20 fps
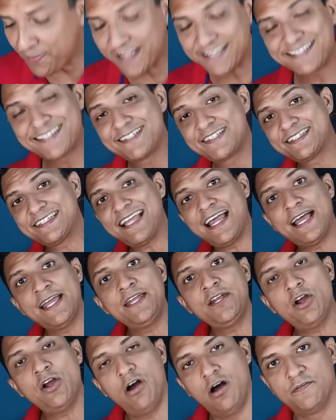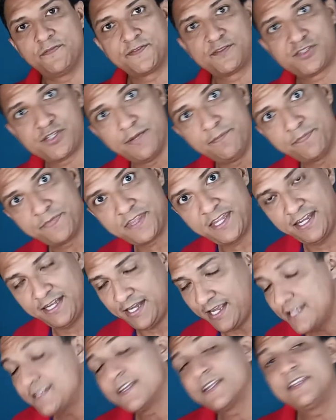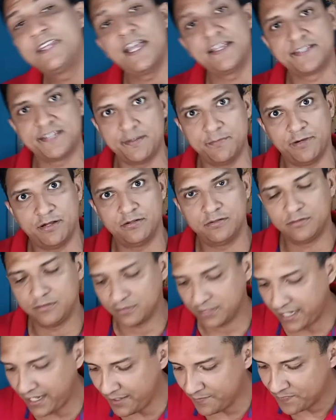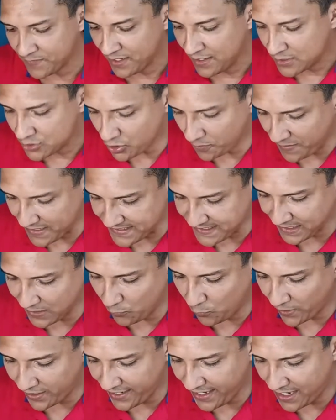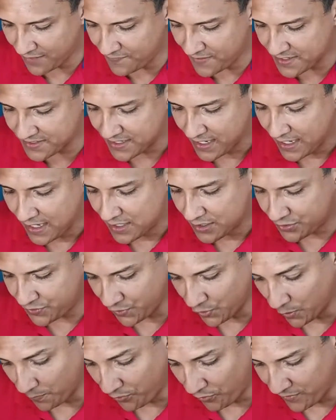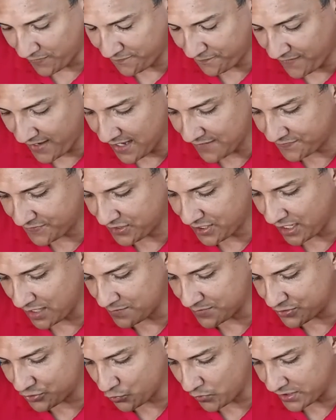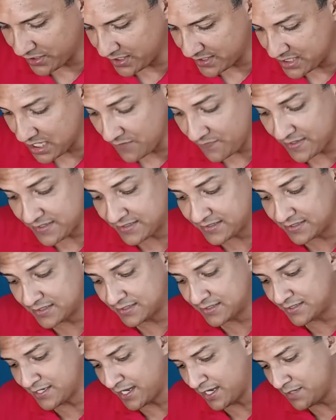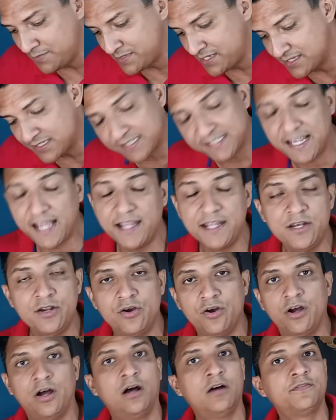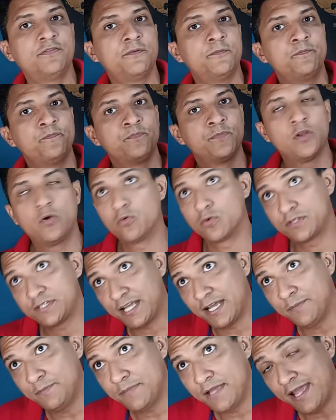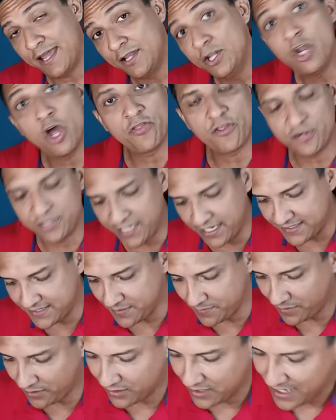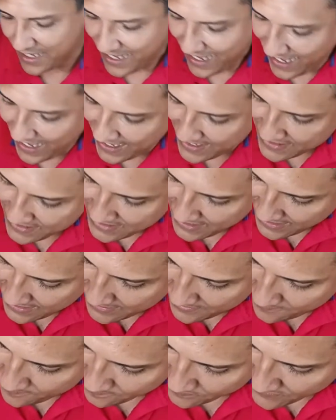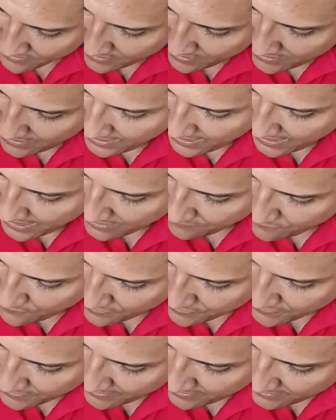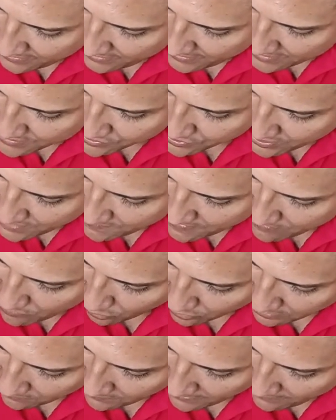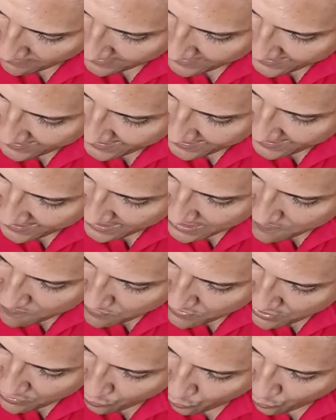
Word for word: that sine of something is a decimal. Okay, so basically what I have is 0.5 times 27 times the sine of or time another decimal. And then everything is going to be multiplied by AB,